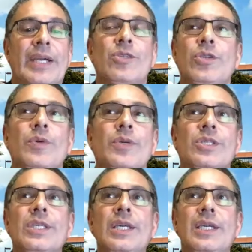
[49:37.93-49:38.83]
So you can
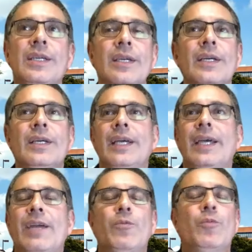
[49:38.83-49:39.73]
see
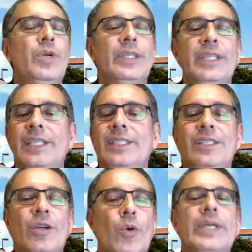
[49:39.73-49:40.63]
a really
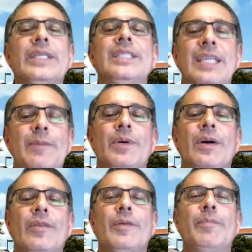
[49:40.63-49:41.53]
going deep
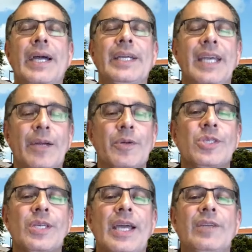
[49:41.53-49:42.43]
on the Biden Harris
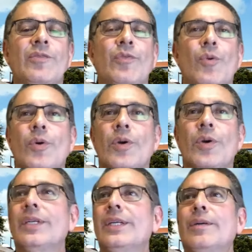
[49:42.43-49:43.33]
side for
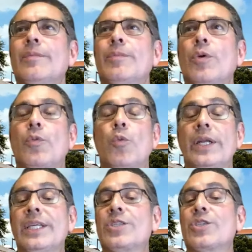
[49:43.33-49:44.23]
both
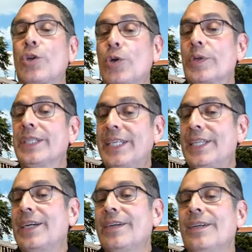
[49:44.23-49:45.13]
what is currently
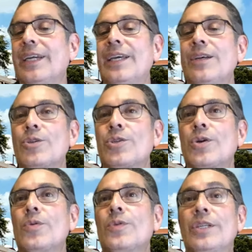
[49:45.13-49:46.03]
there and
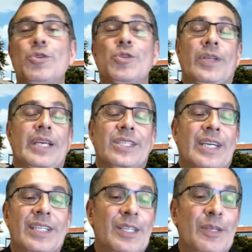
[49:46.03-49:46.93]
also you saw last
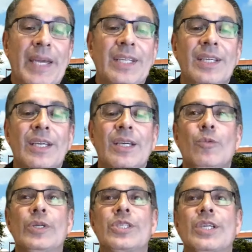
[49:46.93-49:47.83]
night in the debate
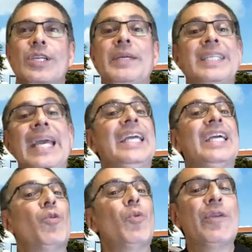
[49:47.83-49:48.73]
what's going to be taken
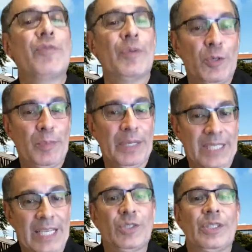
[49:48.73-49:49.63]
away from you
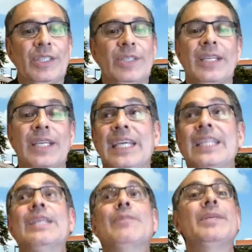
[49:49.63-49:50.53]
potentially right
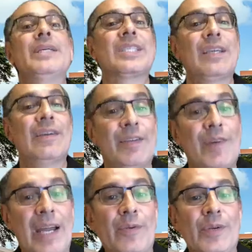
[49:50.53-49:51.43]
in the midst of a
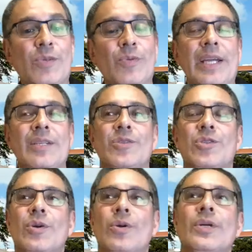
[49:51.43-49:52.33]
virus right and
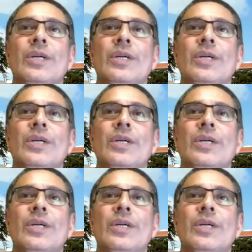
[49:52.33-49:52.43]
so